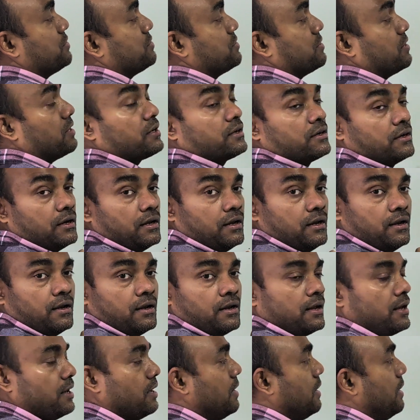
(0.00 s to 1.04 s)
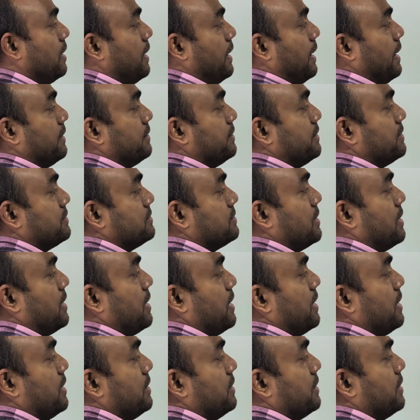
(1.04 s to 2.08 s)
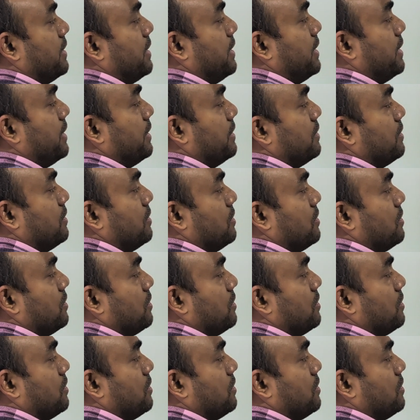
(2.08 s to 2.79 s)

circle and there's a line that